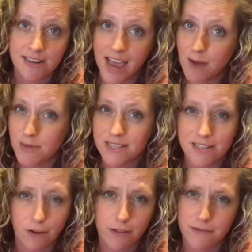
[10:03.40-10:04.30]
and habits
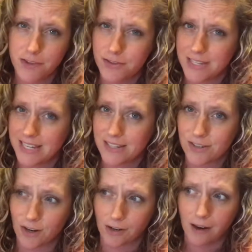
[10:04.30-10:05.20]
and all of those things
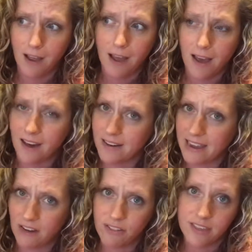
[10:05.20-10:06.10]
are
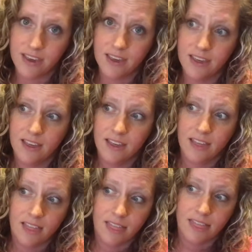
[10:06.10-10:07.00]
unhealthy,
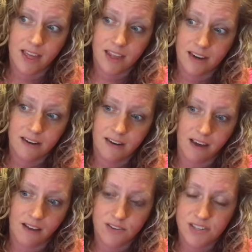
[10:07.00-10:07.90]
then
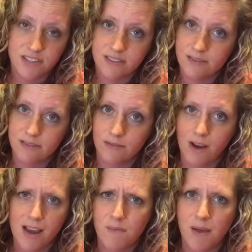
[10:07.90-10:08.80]
I'll just
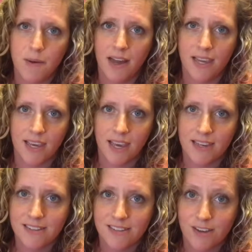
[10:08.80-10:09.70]
wreck my body
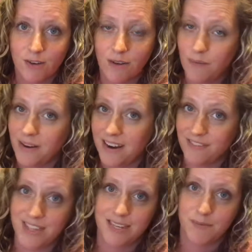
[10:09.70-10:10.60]
again. So I want
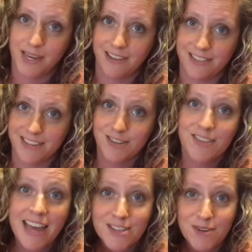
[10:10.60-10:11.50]
everything to be healthy. So
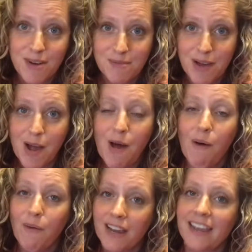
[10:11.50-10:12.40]
that's what I'm
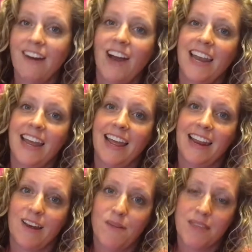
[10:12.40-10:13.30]
working on,
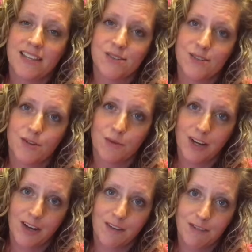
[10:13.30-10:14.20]
and I hope that's what you're
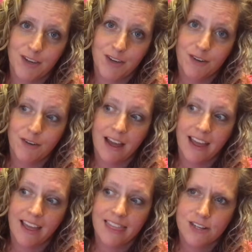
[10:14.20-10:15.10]
working on for you,
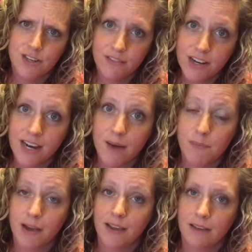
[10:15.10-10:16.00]
and that you never give
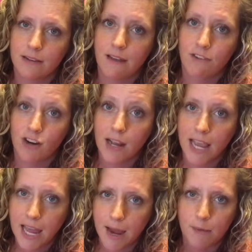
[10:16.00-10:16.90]
up,
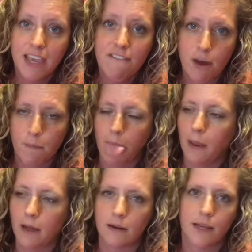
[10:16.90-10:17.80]

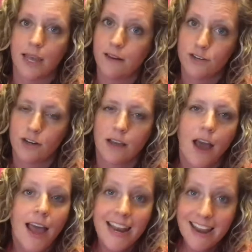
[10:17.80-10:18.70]
ugh, can't even talk,
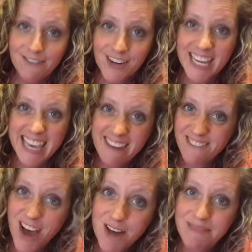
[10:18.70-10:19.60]
never give
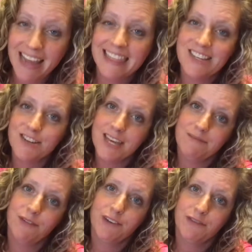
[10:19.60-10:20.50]
up, and that you keep
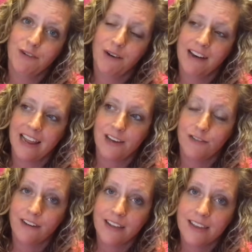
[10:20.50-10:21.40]
moving forward, and you
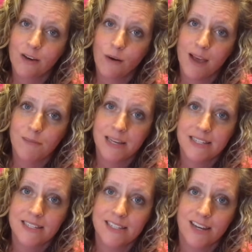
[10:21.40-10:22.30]
find that quiet
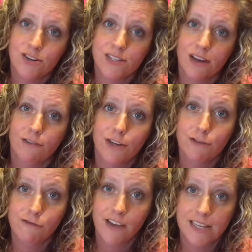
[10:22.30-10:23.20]
place inside yourself, and you
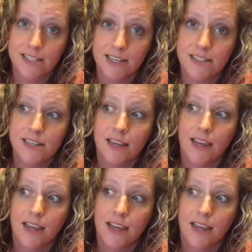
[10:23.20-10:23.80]
face it,